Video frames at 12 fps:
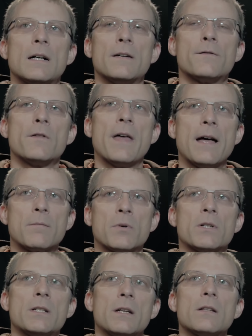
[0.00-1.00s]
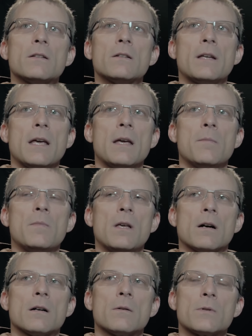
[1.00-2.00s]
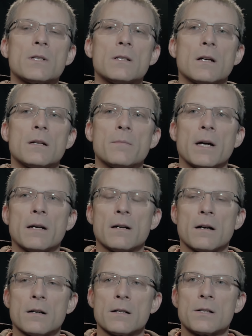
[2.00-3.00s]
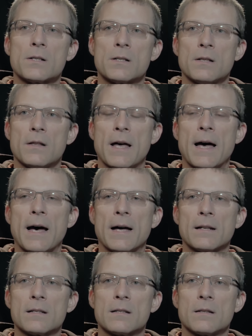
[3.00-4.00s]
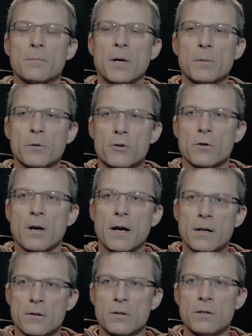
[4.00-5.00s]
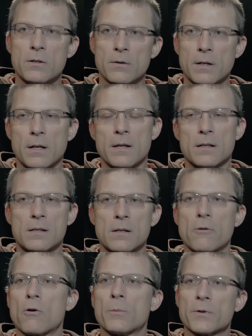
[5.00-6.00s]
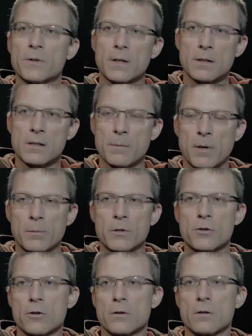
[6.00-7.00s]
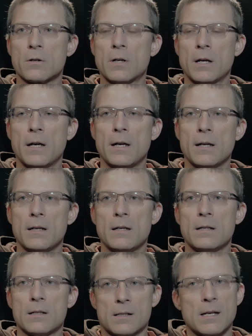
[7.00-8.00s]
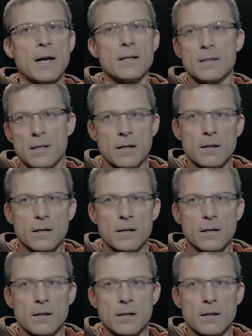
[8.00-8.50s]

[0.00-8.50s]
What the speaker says: For that particular game, the art was done by an artist that the publisher hired to do it. And that's the normal thing, is the publisher decides the